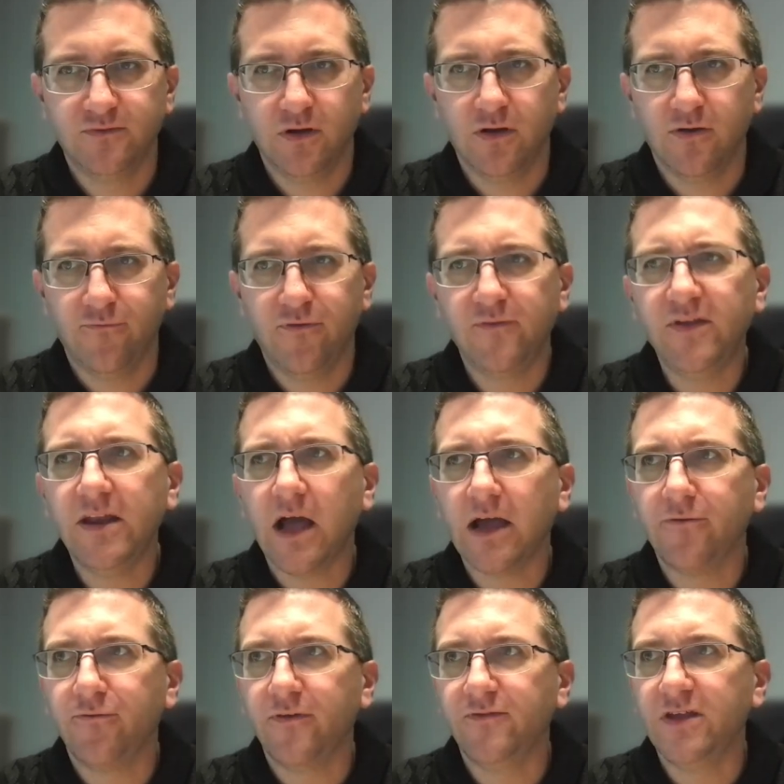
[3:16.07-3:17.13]

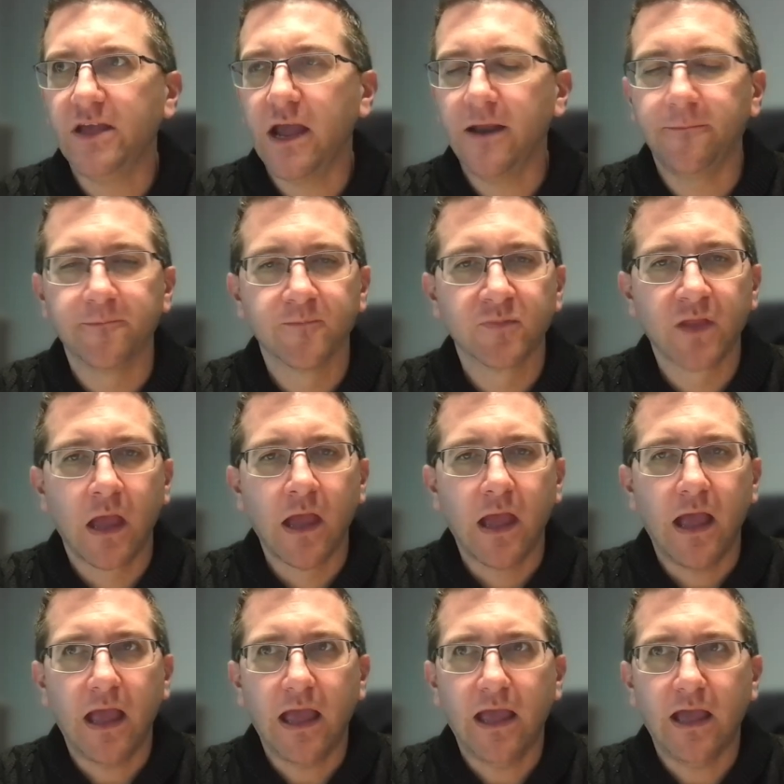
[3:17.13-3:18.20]
59-58,
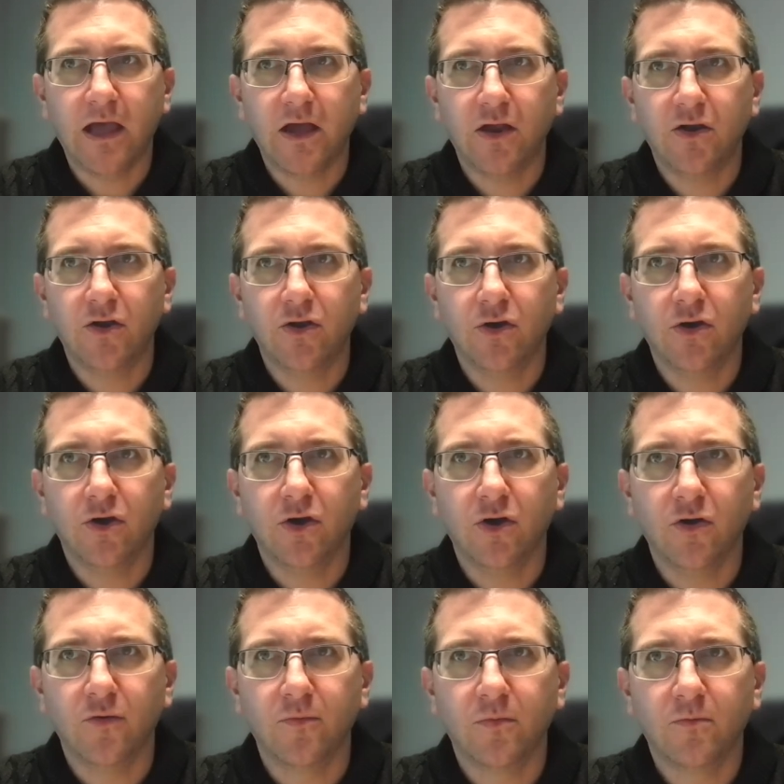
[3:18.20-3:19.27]
and
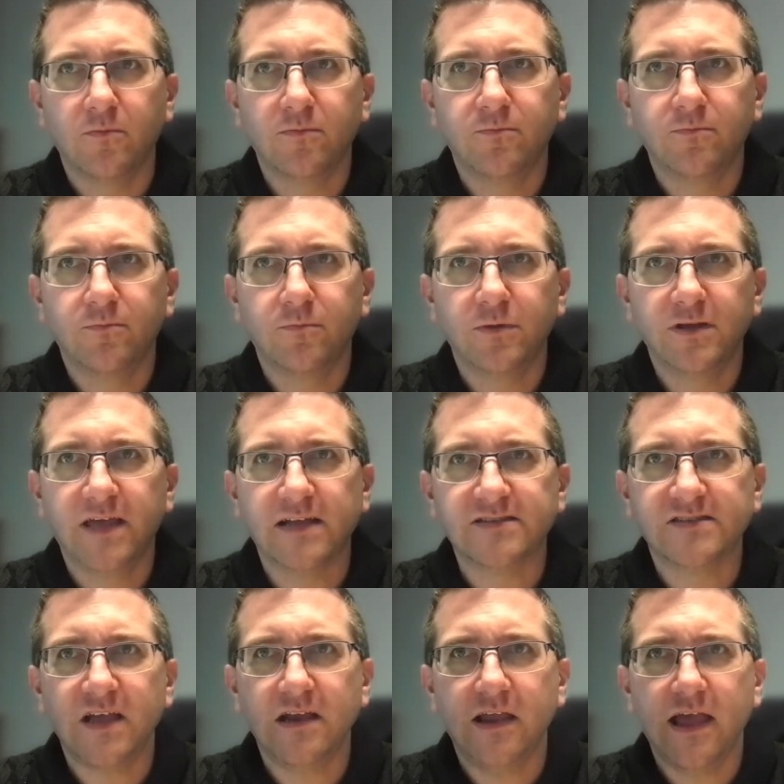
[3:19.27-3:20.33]
Kent
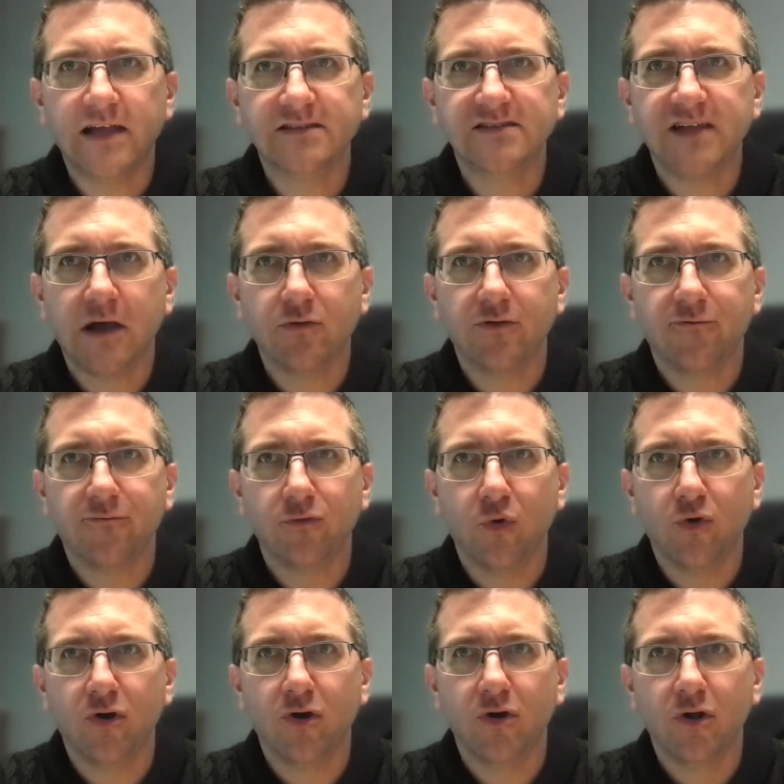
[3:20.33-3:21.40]
State heads down the
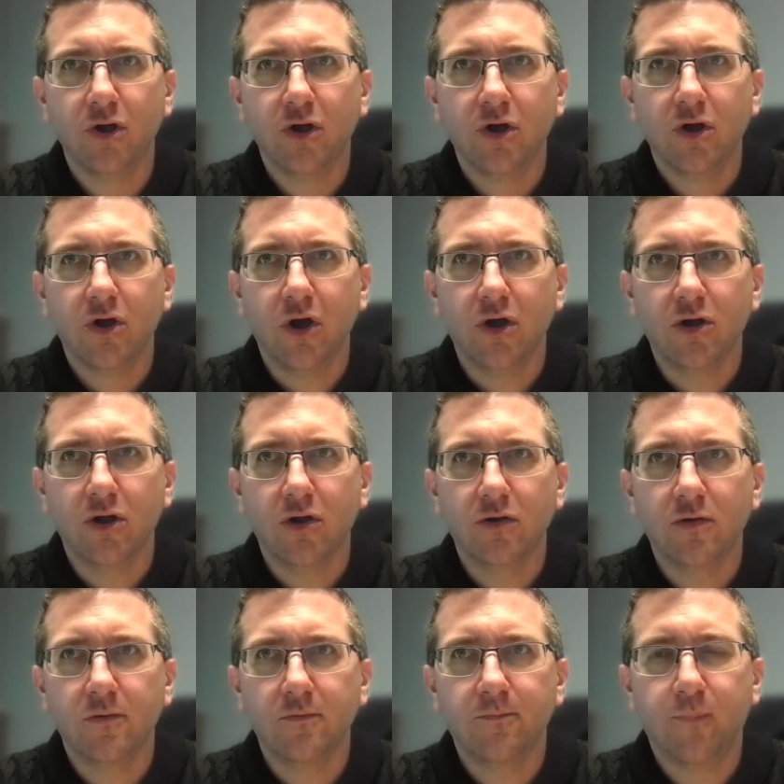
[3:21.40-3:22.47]
floor.
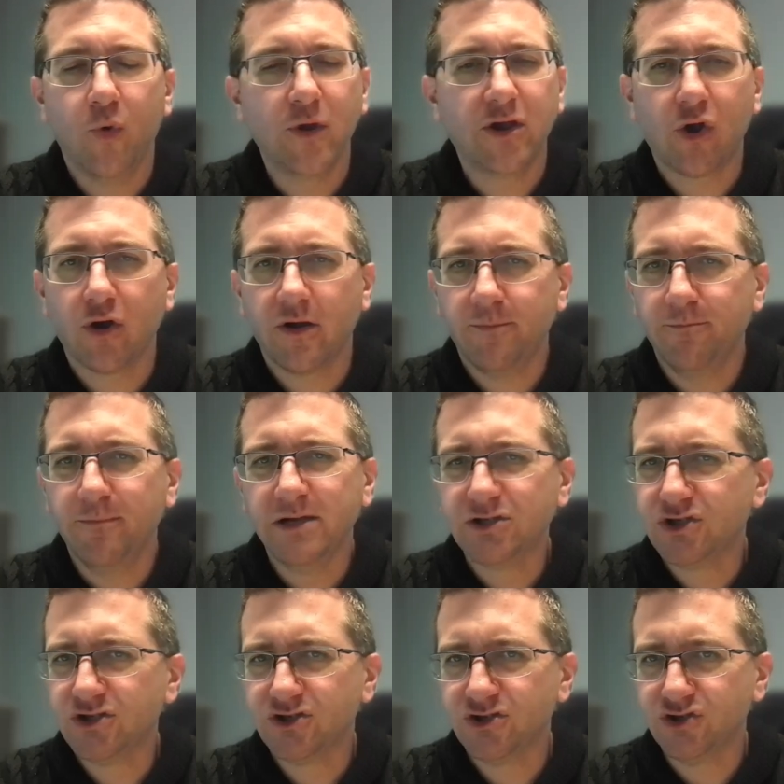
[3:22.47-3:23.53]
Point guard
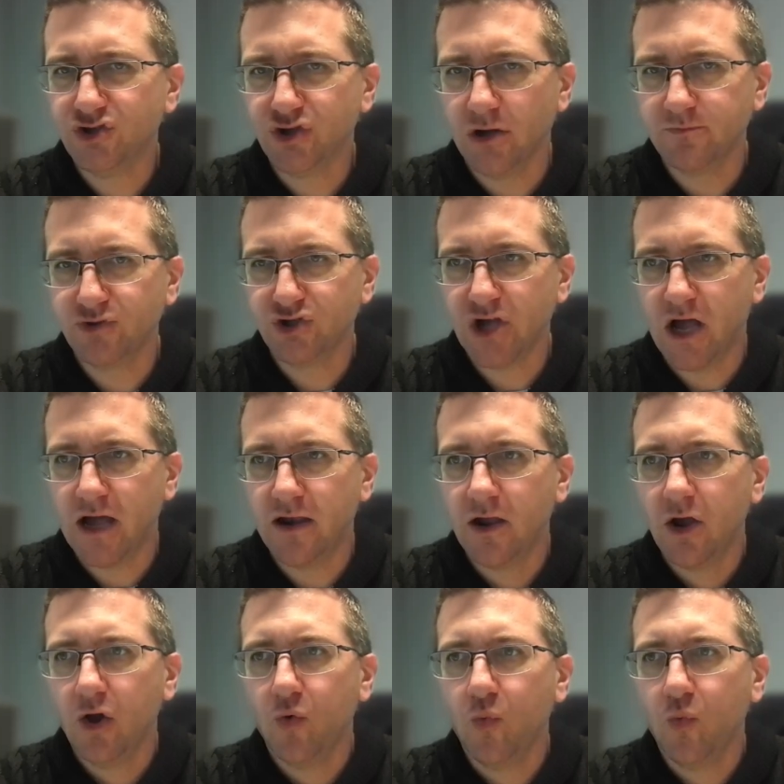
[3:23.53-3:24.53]
misses a jump shot,